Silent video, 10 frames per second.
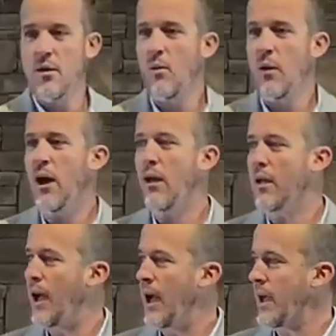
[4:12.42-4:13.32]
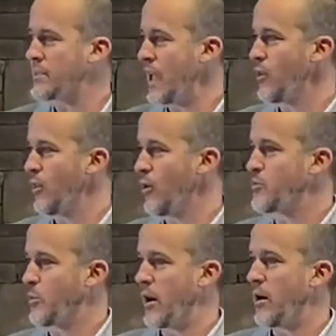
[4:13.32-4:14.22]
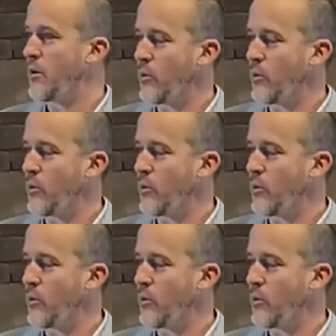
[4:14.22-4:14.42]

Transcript: Well, I say the Lord's Prayer.